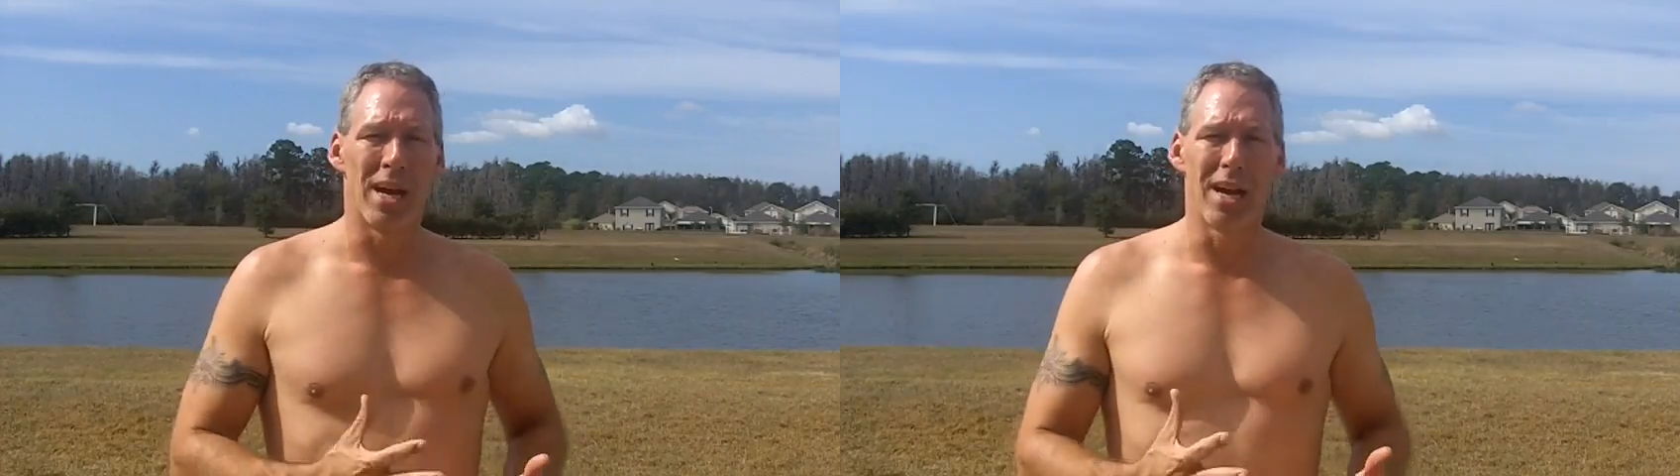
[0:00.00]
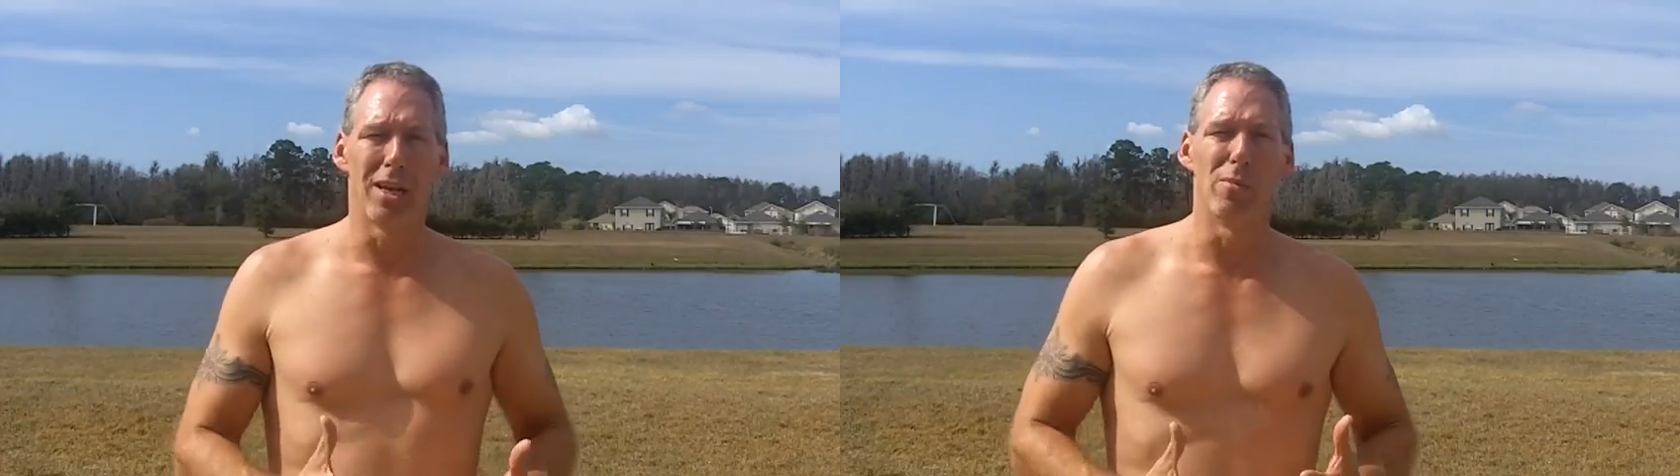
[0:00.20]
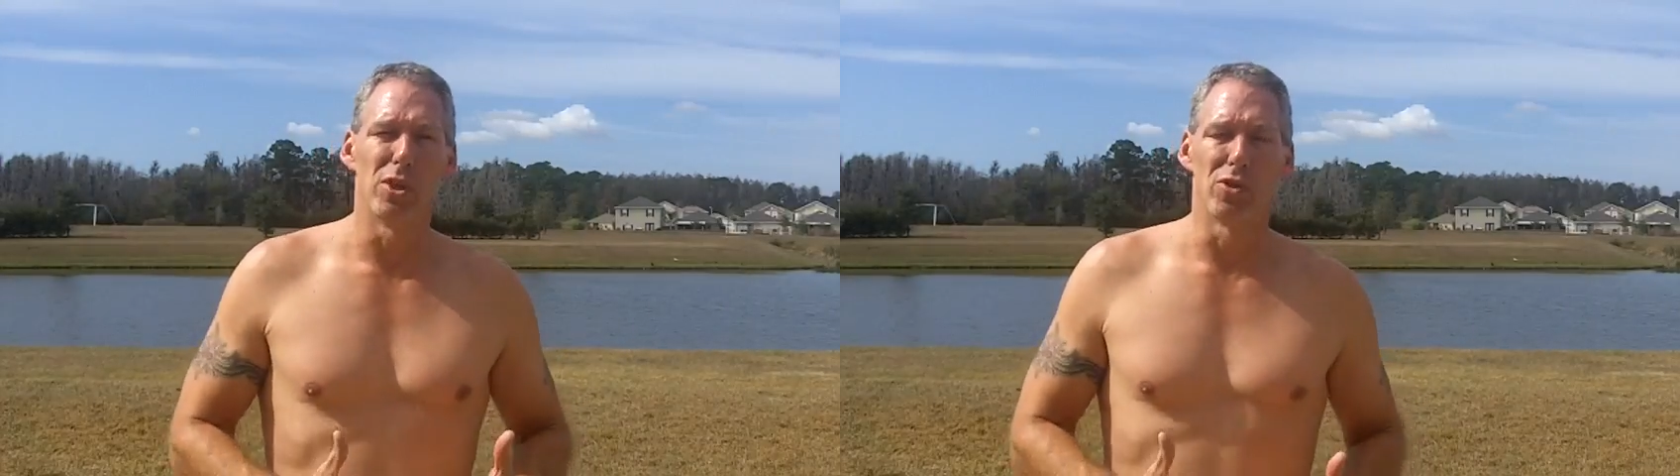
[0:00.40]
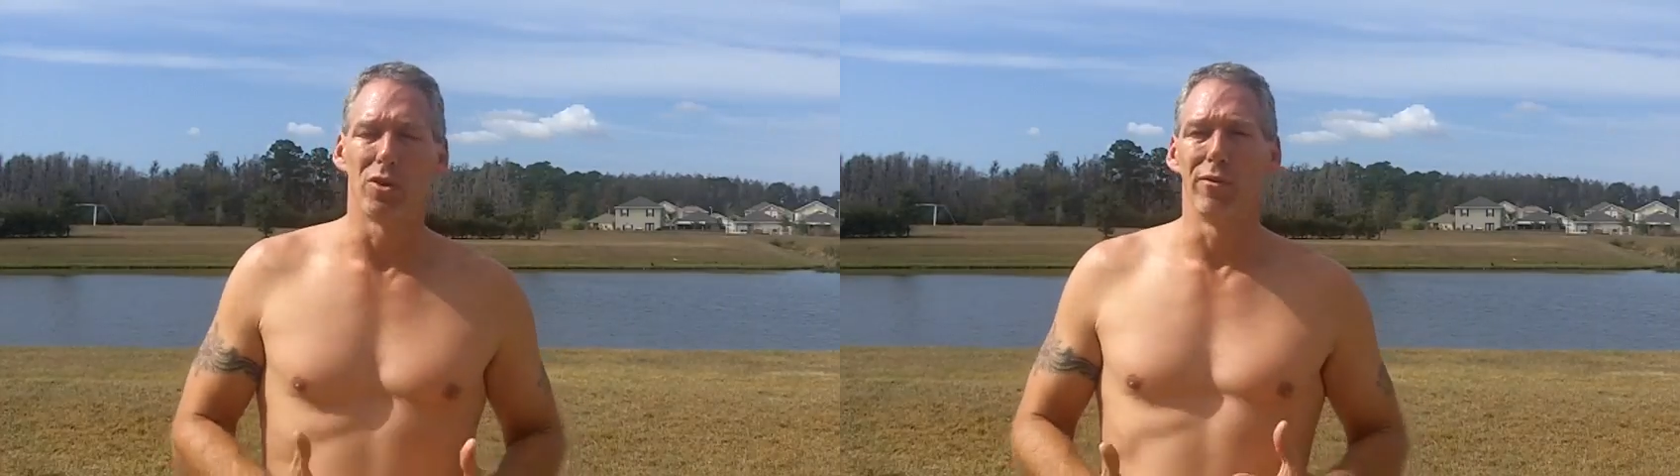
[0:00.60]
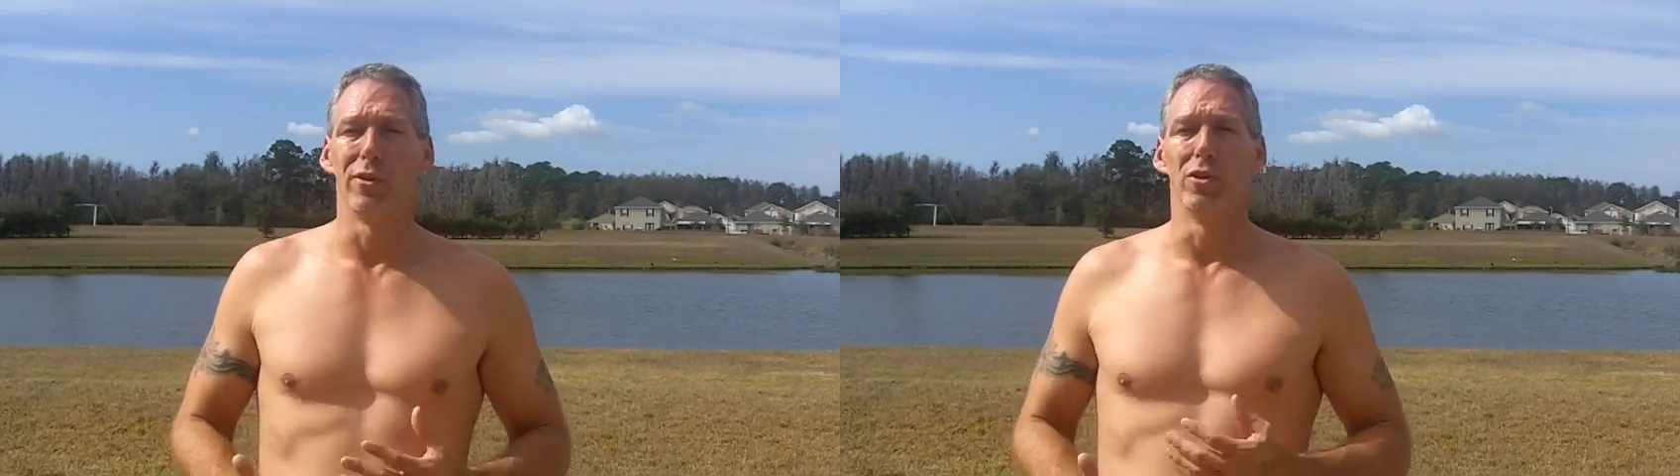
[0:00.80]
behind
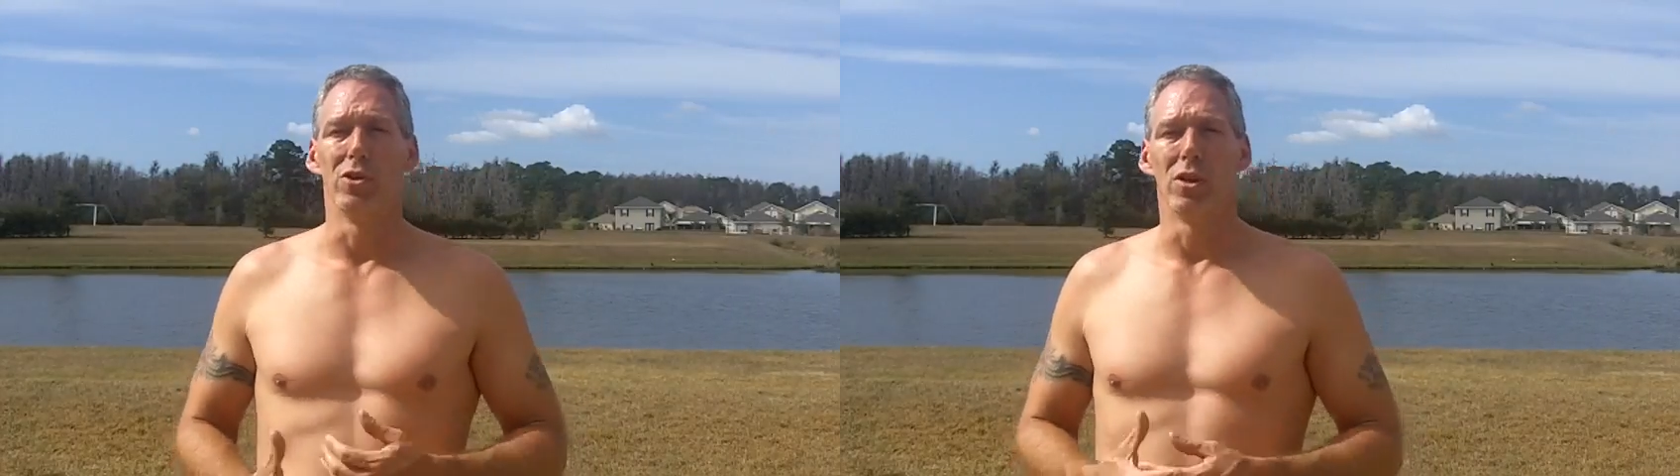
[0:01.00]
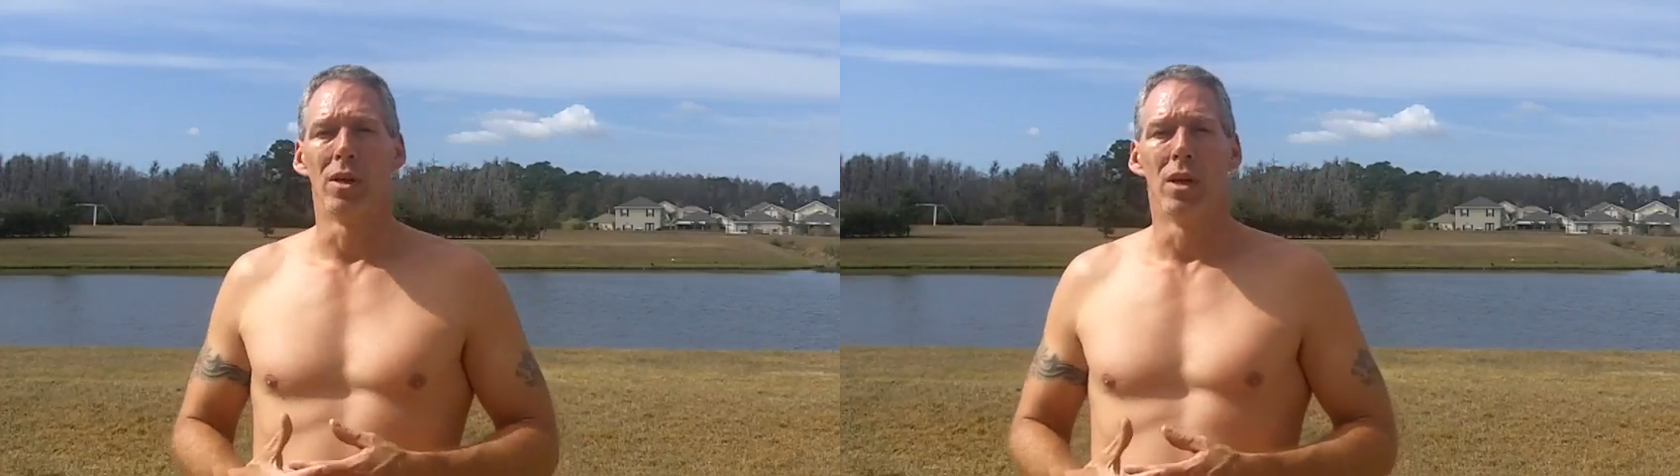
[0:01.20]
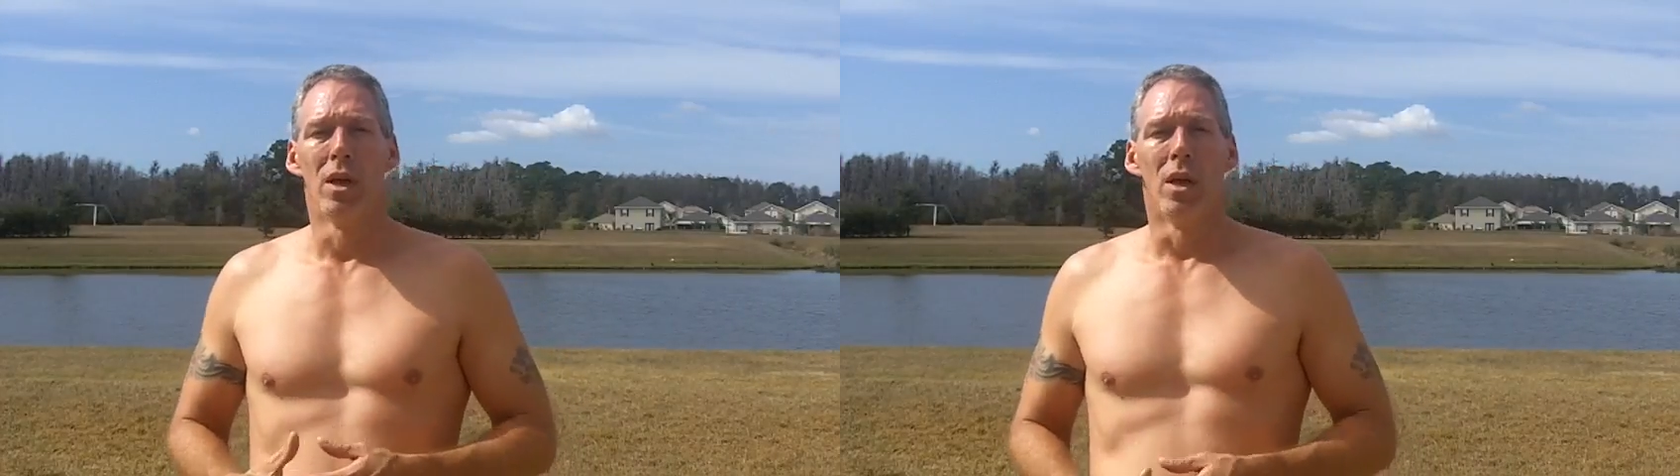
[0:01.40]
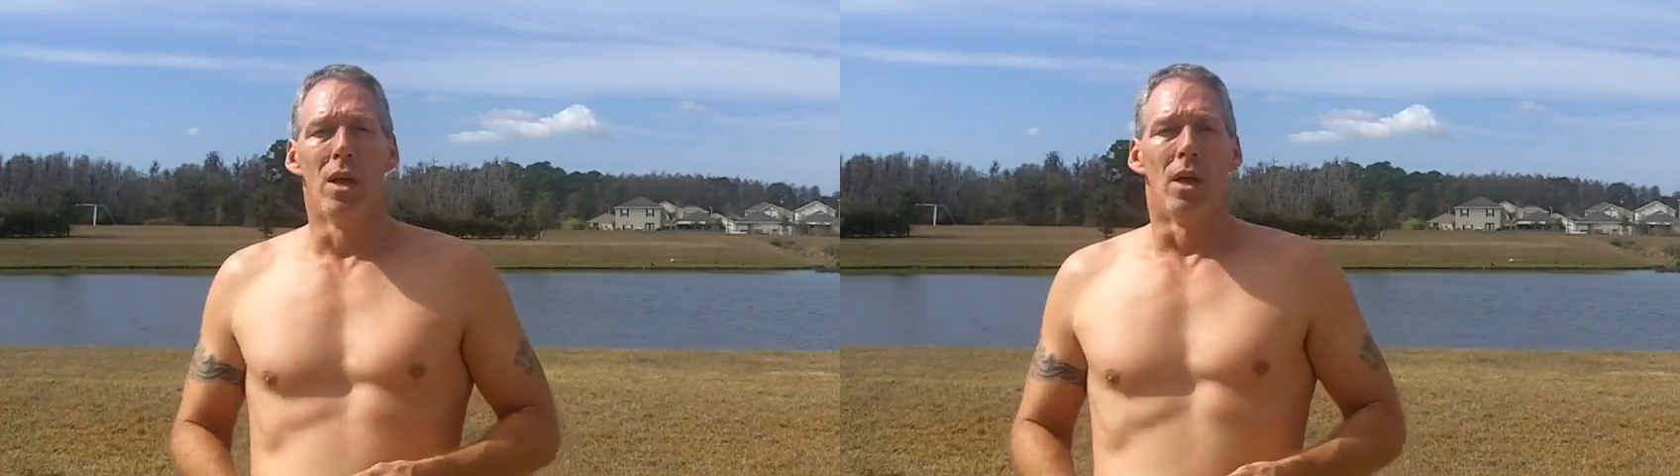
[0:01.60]
muscle confusion.